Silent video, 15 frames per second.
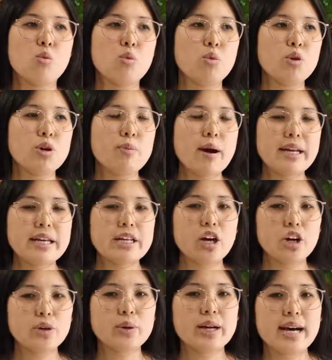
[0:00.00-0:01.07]
you might
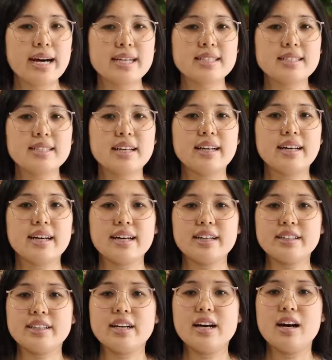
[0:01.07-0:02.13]
know as
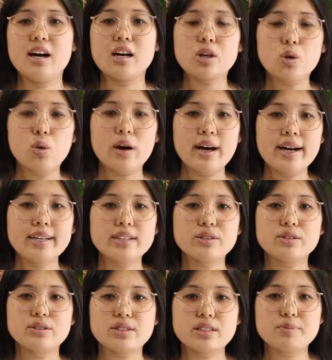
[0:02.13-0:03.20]
acquired
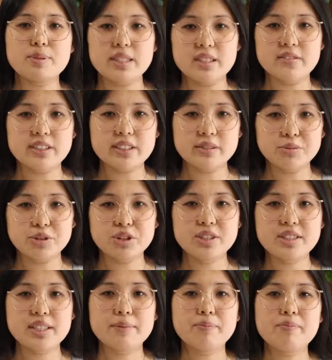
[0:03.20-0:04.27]
or specific
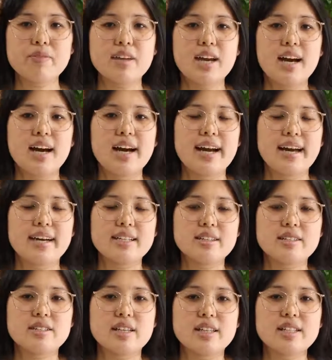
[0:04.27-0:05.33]
immunity.
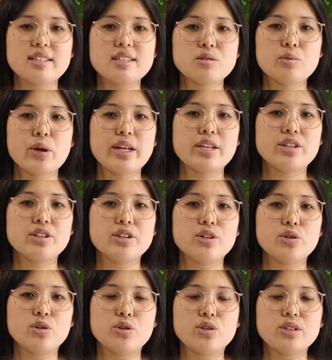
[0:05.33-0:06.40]
And this is when
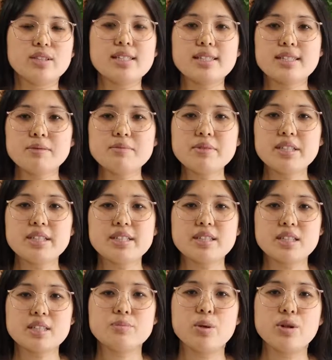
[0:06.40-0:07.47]
your system is
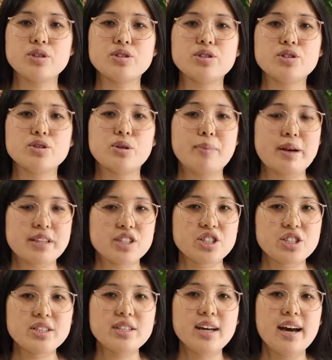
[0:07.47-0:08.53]
exposed to a
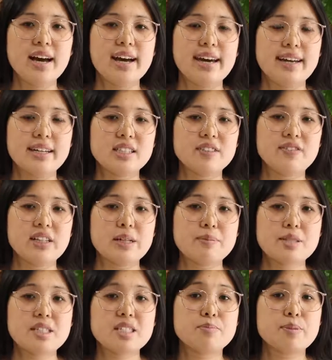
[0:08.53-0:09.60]
pathogen and it
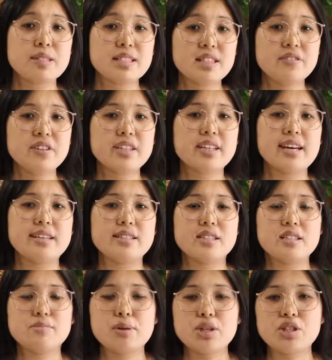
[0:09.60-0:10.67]
develops specific and
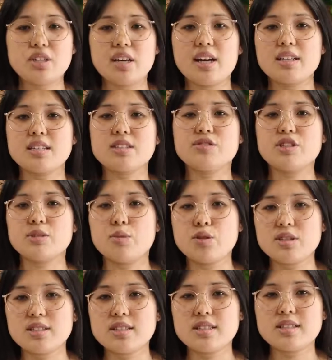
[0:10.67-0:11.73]
specialized
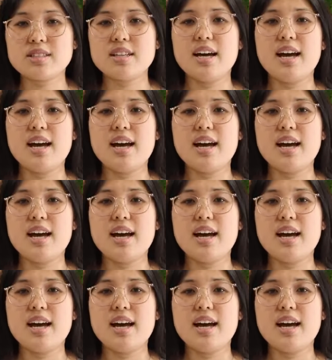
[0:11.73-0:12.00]
responses.